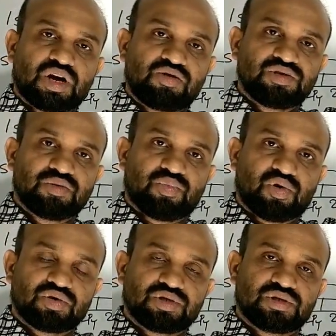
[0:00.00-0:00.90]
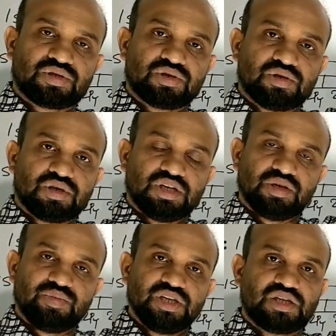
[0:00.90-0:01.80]
hydrogen bonds
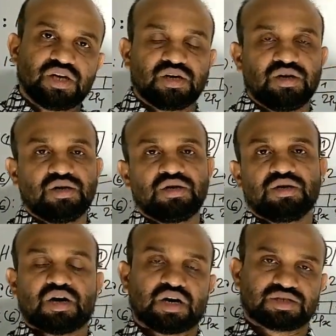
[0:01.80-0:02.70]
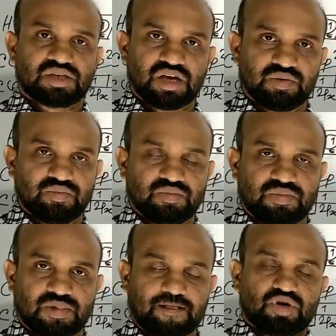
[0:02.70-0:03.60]
in methane are same,
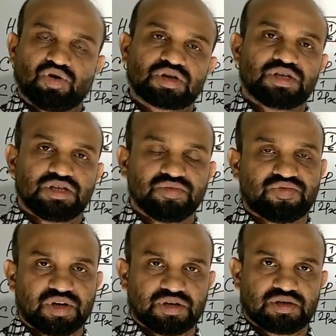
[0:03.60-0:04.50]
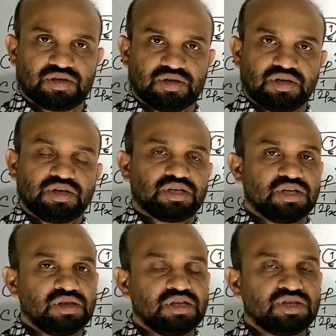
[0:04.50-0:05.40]
not different.
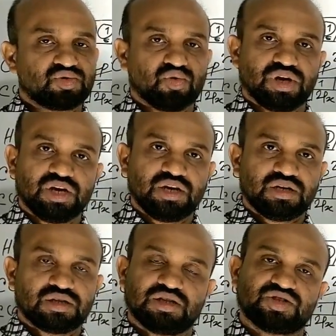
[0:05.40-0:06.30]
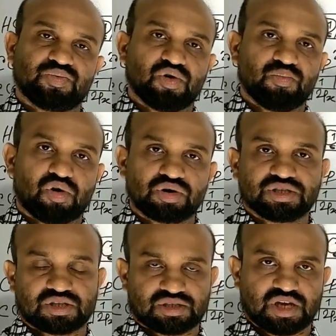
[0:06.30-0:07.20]
In this way, these four
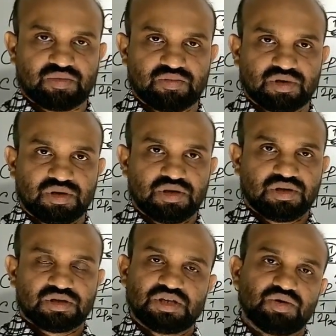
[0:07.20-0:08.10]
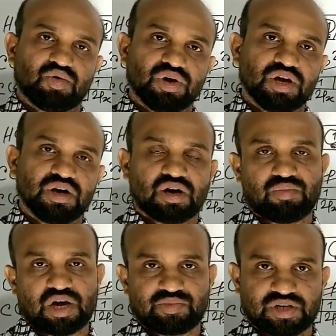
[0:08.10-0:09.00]
bonds are same. The way of
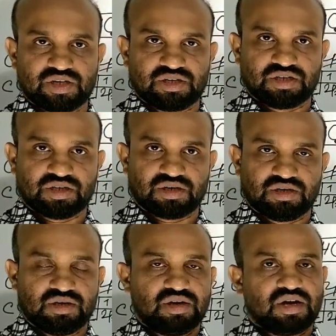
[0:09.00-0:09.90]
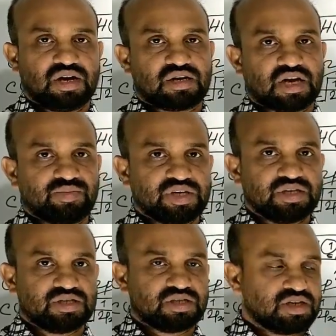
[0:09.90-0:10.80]
hybridization, and
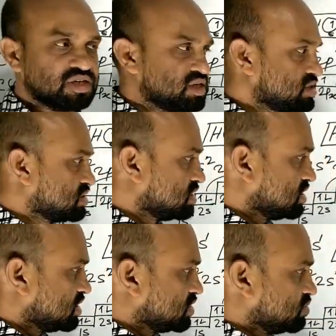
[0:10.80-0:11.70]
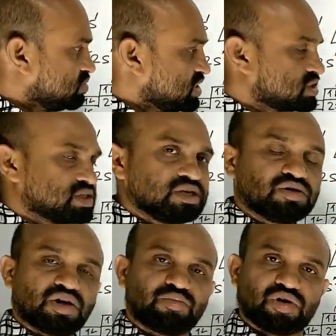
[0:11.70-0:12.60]
hybridization is
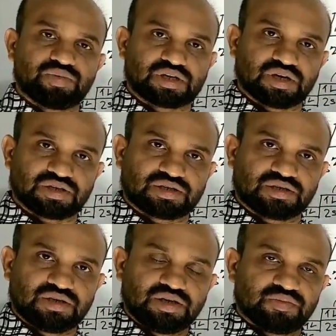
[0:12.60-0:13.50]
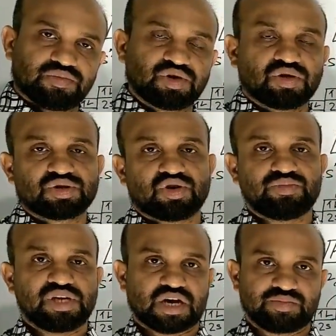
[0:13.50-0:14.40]
mixing of orbitals. Because of
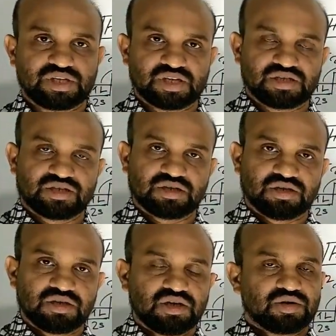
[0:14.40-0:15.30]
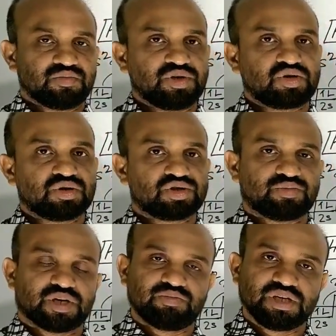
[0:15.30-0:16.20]
the hybridization, because
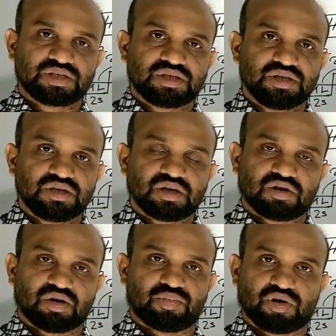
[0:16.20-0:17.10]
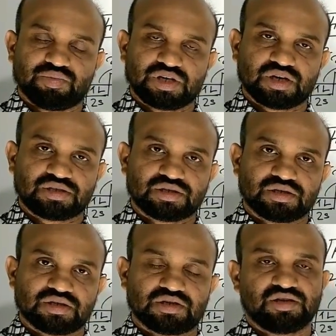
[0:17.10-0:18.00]
of the mixing of orbitals,
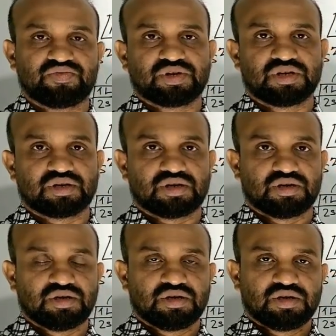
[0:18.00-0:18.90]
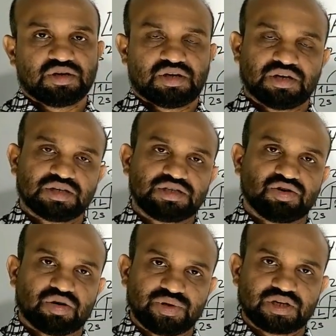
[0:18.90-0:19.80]
different energy
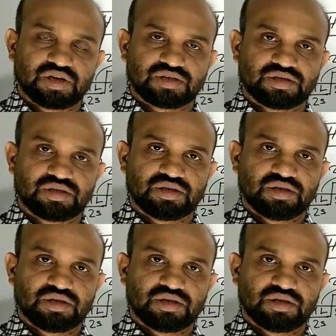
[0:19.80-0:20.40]
orbitals,